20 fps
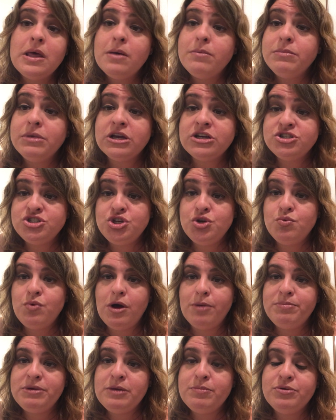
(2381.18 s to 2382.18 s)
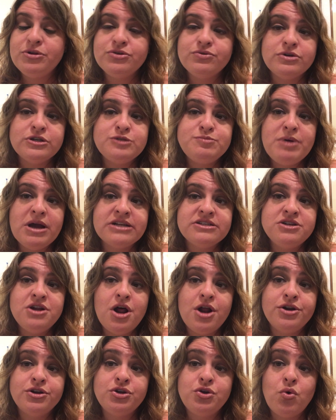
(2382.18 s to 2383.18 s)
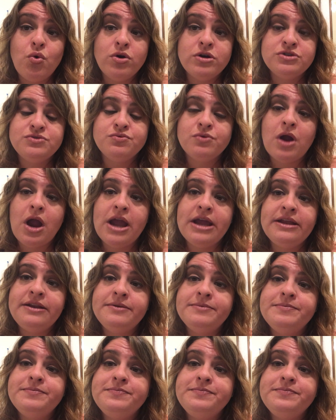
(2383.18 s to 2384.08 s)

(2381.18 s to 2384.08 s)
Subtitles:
Because you want people to respect and honor yours, right?